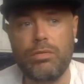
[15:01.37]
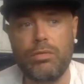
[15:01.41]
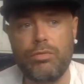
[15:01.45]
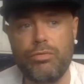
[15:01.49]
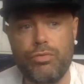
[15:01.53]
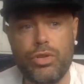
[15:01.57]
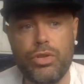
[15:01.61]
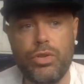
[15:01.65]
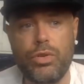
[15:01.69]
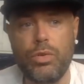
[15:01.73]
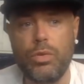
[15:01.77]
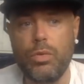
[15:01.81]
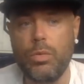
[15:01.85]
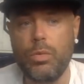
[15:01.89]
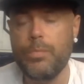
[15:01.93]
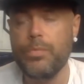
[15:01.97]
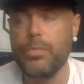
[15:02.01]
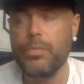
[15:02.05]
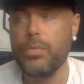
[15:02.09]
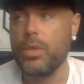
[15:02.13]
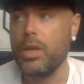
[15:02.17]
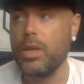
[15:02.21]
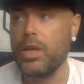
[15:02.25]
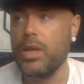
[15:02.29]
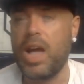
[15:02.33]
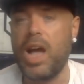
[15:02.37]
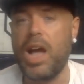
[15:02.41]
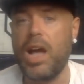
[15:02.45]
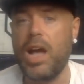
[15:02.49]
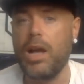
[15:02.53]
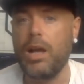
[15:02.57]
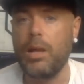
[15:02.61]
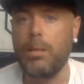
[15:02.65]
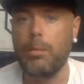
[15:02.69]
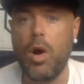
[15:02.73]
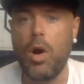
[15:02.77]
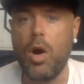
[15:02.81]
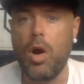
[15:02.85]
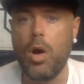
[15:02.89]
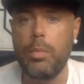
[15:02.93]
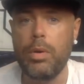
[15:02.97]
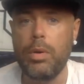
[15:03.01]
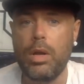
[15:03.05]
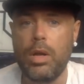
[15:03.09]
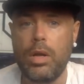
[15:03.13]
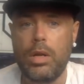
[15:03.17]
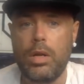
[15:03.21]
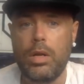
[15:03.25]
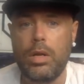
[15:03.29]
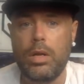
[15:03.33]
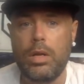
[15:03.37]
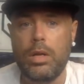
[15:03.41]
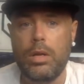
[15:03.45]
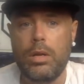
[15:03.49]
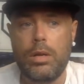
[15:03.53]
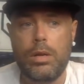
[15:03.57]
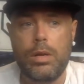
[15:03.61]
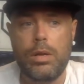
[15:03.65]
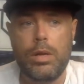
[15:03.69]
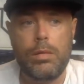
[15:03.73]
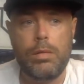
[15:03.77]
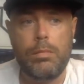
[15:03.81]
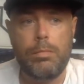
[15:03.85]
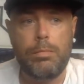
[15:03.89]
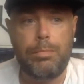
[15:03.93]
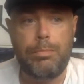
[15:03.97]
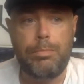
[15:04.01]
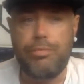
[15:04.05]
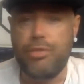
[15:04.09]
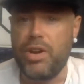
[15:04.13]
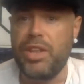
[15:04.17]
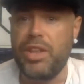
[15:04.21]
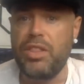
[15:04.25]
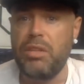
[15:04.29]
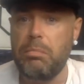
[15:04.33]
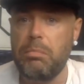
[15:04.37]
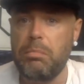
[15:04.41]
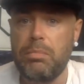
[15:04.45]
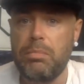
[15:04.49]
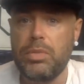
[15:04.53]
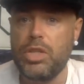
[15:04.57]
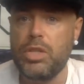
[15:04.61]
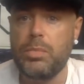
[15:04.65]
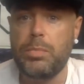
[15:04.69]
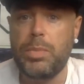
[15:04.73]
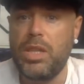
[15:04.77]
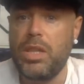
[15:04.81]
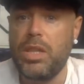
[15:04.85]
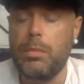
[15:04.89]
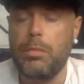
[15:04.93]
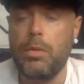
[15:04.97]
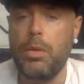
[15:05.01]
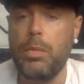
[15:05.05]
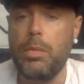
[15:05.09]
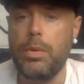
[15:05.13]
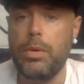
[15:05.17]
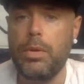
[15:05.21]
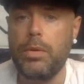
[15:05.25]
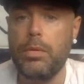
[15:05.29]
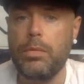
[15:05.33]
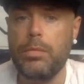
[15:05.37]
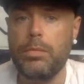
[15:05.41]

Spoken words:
Russian gang, mob, brain them, just beat them up,